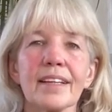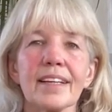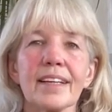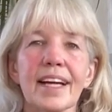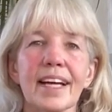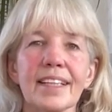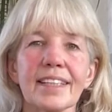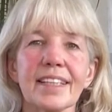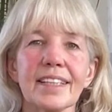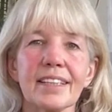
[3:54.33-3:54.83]

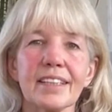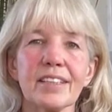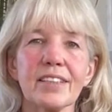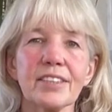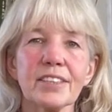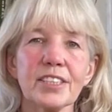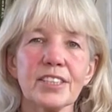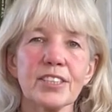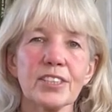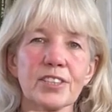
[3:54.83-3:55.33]
And then I'd like
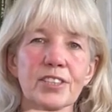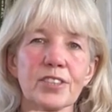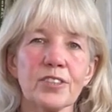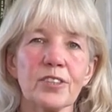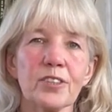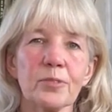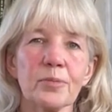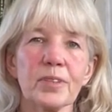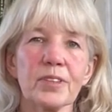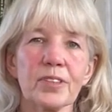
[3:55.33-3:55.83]
you to
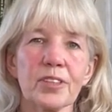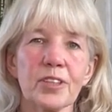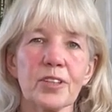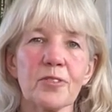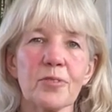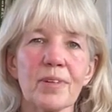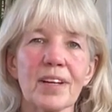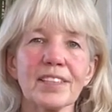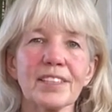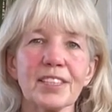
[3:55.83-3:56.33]
start with the
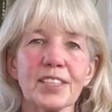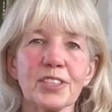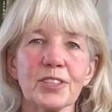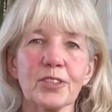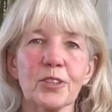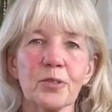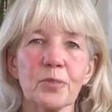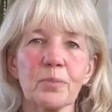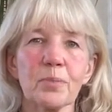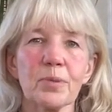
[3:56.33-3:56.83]
karate
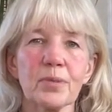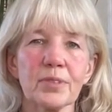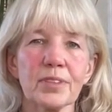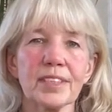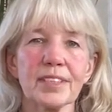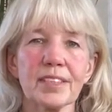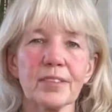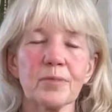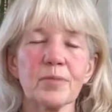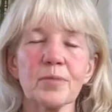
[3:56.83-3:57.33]
chop
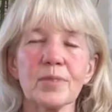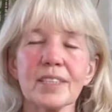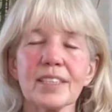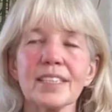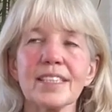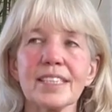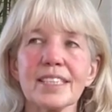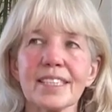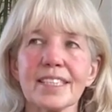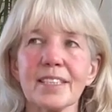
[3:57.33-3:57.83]
point and really
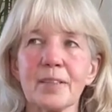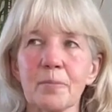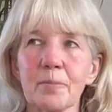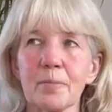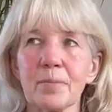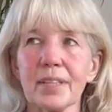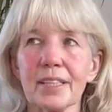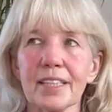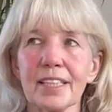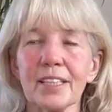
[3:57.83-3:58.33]

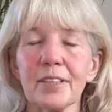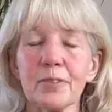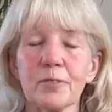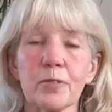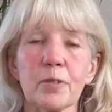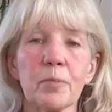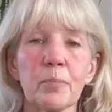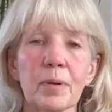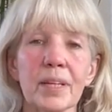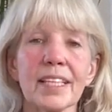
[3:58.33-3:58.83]
simply
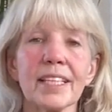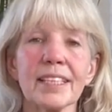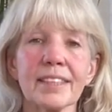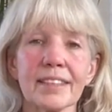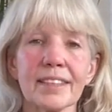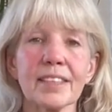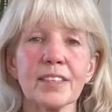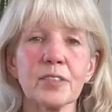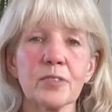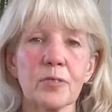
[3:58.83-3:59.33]
repeat
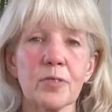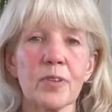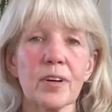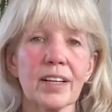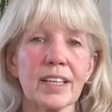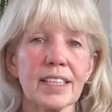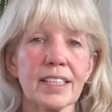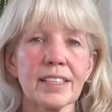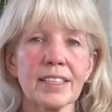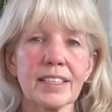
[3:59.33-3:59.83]
this
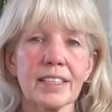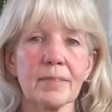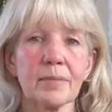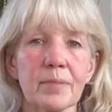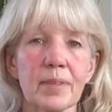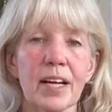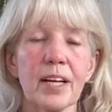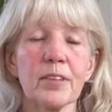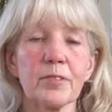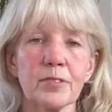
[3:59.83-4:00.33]
phrase
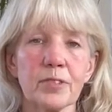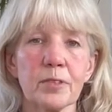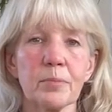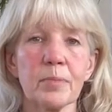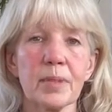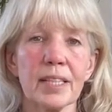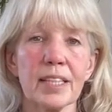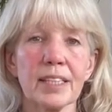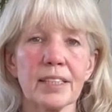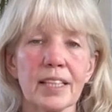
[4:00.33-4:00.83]
after
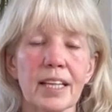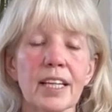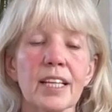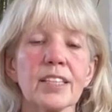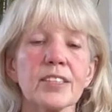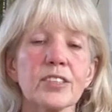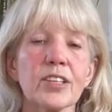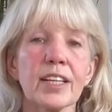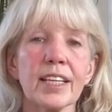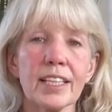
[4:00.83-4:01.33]
me.
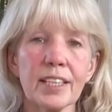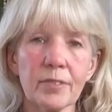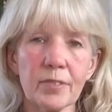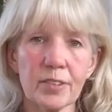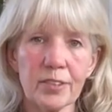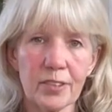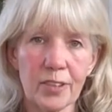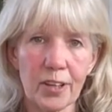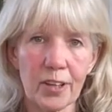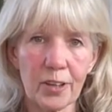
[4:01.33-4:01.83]
So
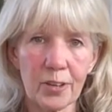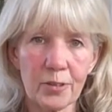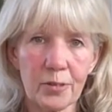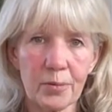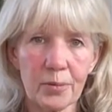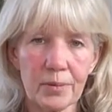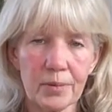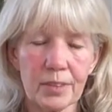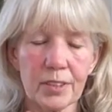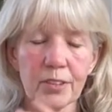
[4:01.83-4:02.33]
even though,
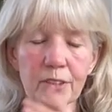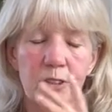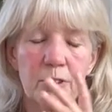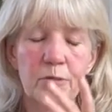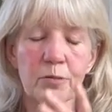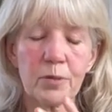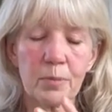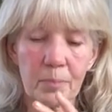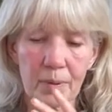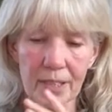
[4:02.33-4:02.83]
and you
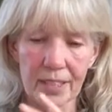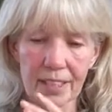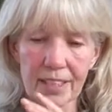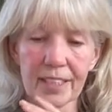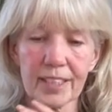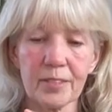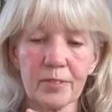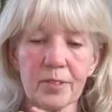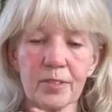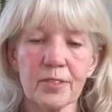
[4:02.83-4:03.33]
repeat
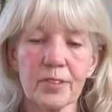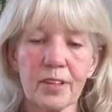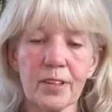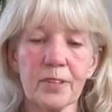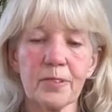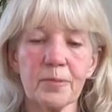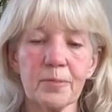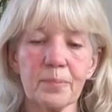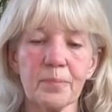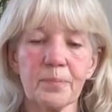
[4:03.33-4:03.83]
even though,